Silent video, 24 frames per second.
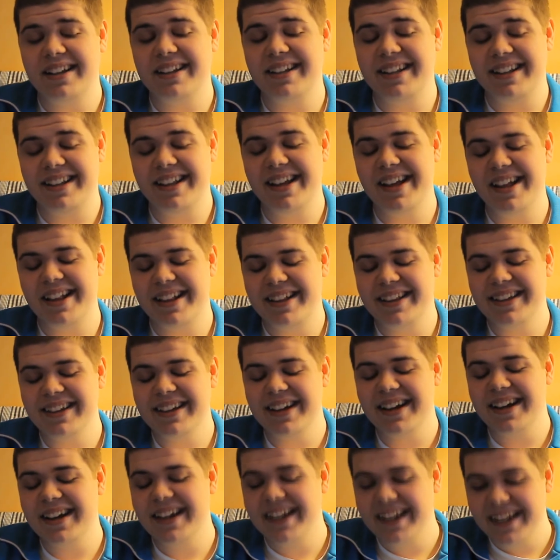the,
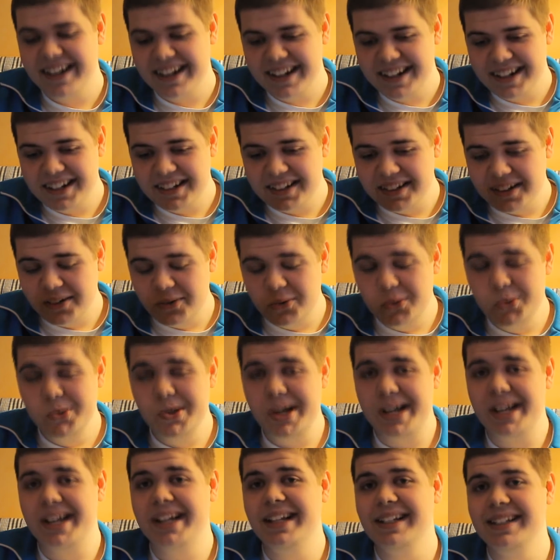the, the
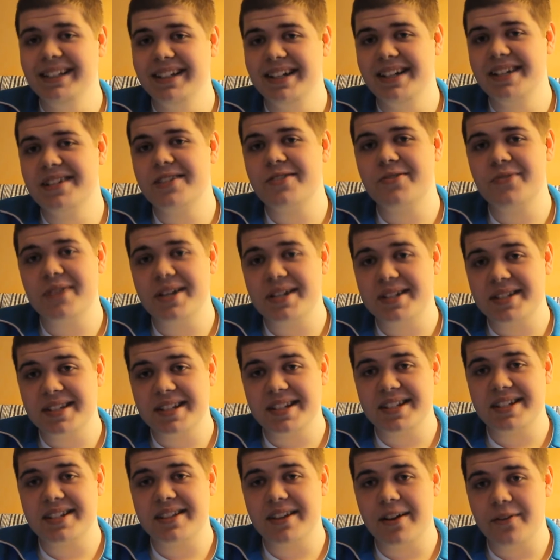really
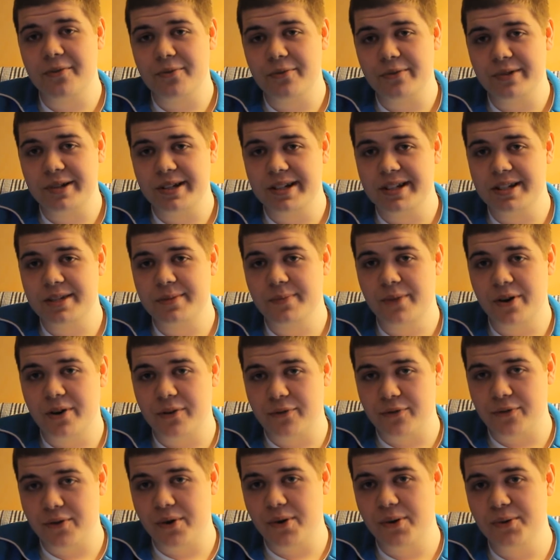interesting stuff with this
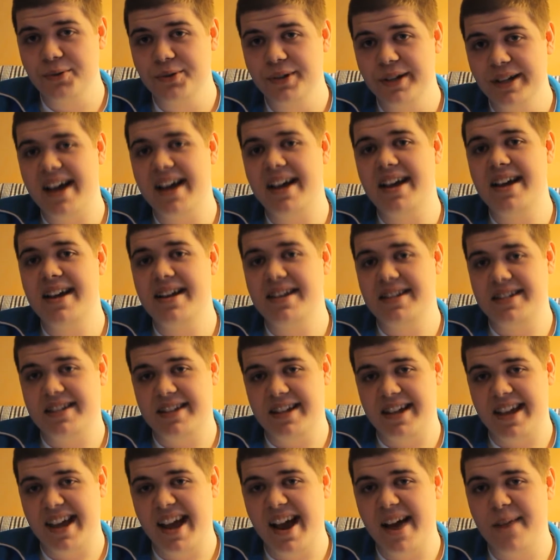smartphone is
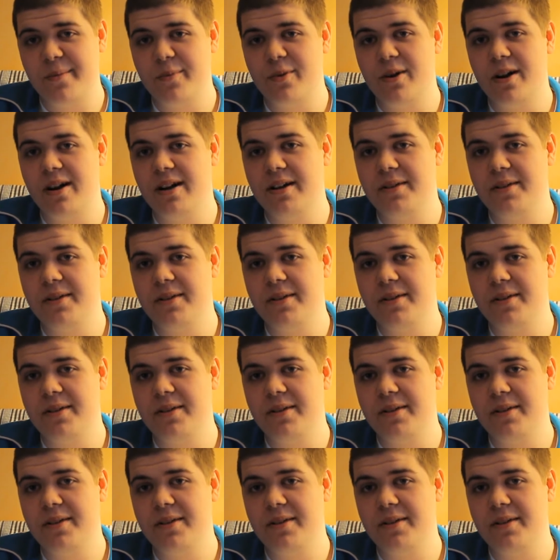the camera